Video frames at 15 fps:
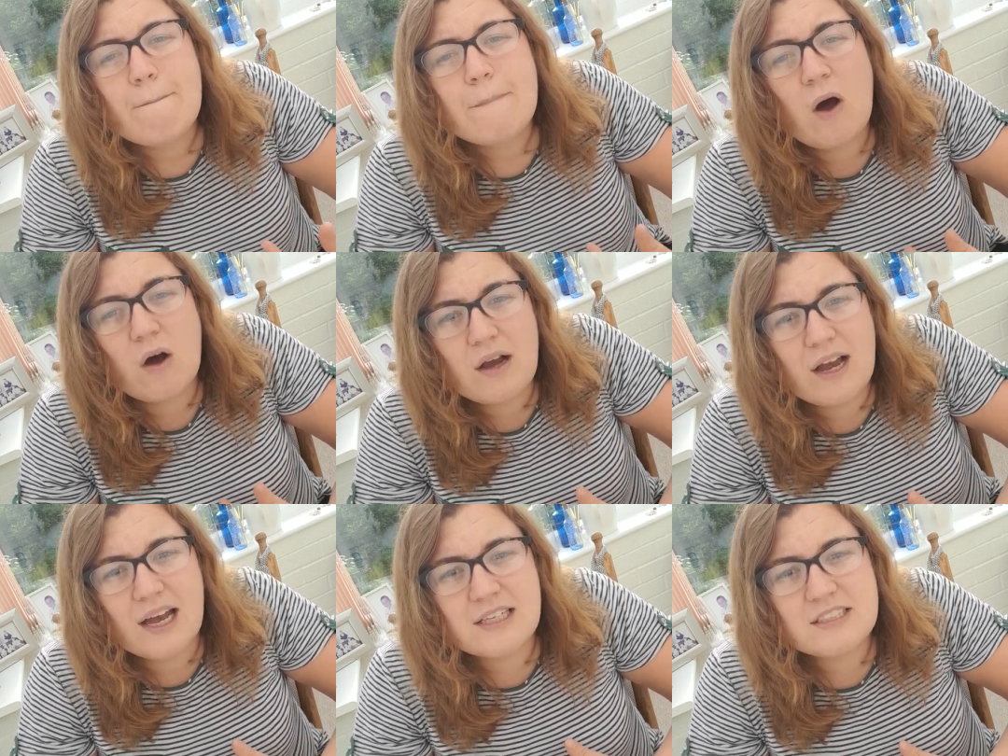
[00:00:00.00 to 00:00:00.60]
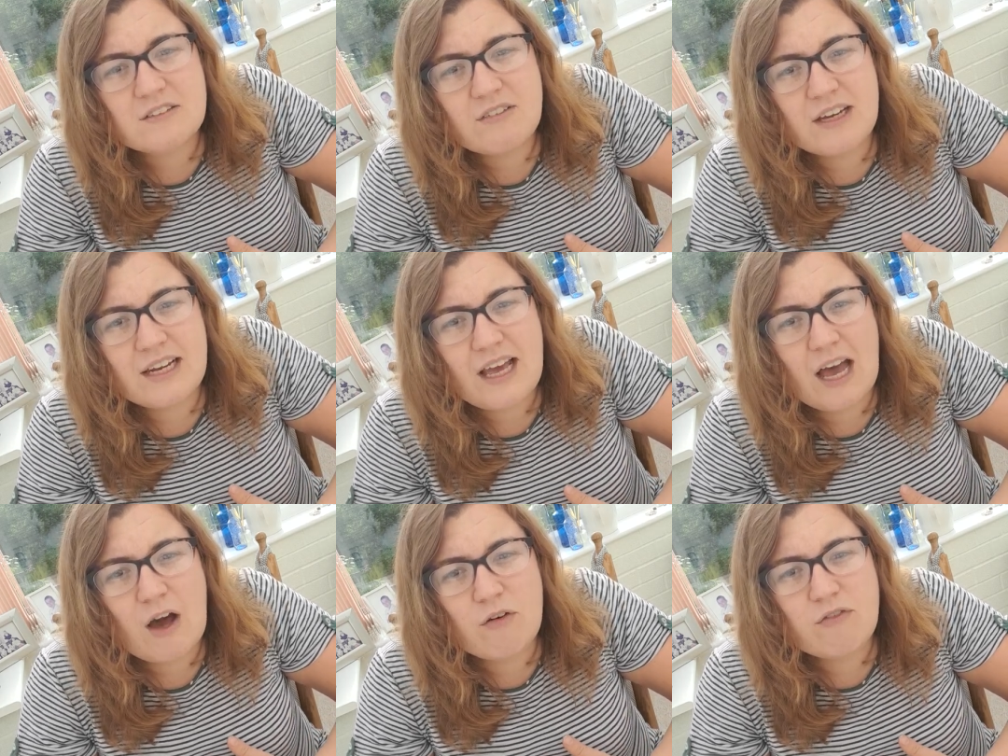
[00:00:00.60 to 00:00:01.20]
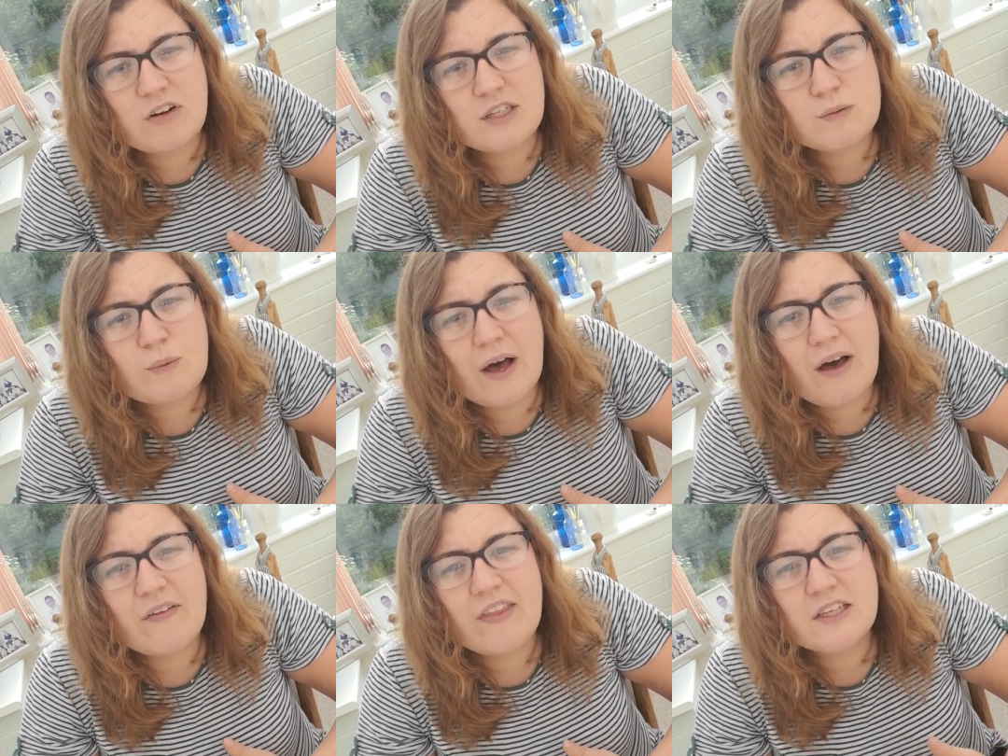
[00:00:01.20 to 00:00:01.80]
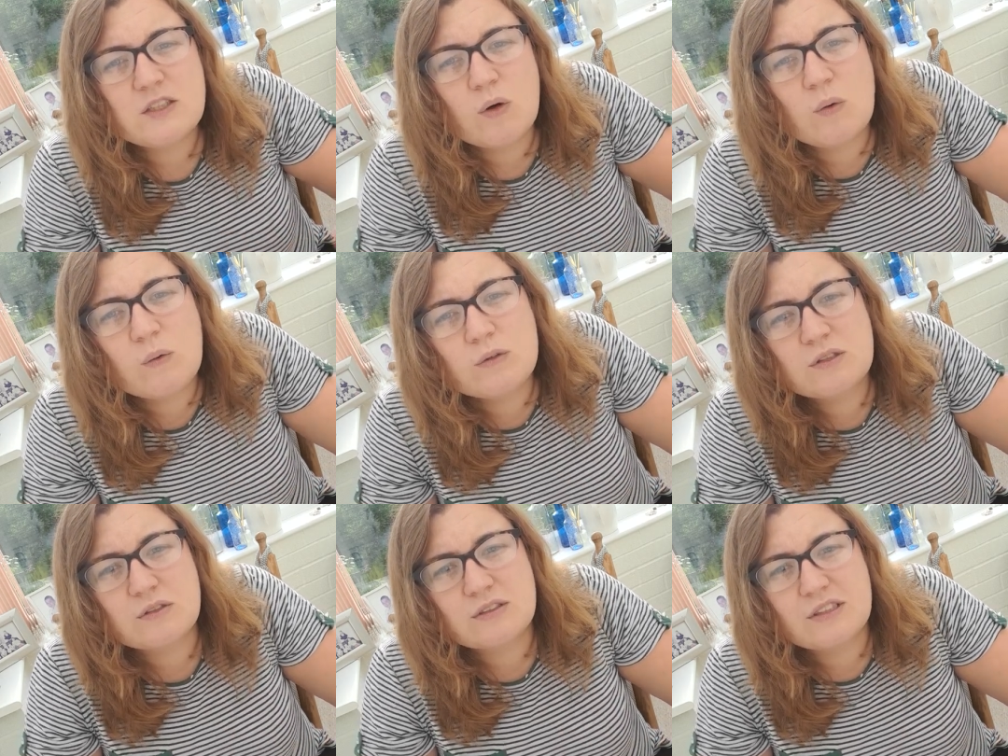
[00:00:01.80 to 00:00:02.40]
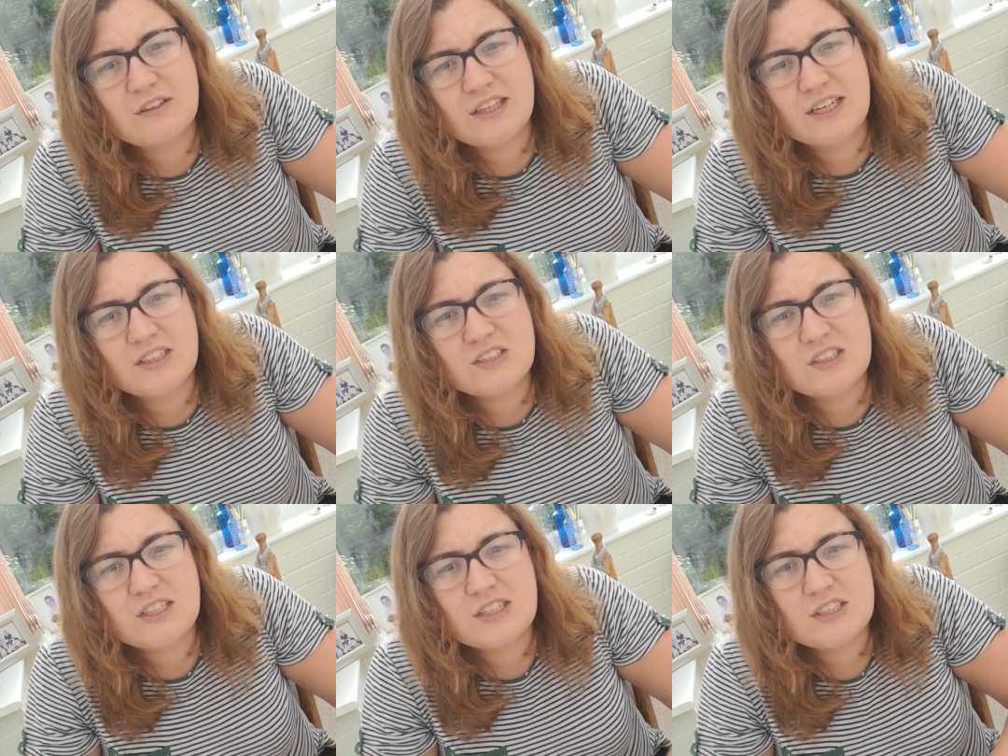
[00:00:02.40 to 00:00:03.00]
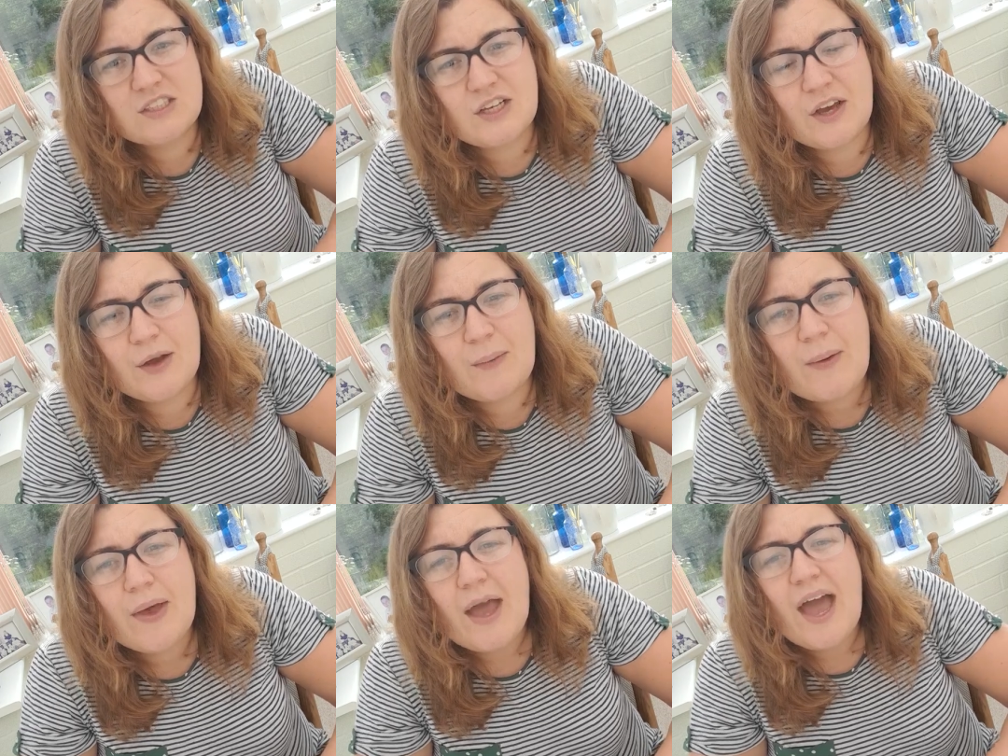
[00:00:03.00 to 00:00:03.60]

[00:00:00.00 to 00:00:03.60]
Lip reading: Podcasts are really helpful as well. There's all sorts of things you can do.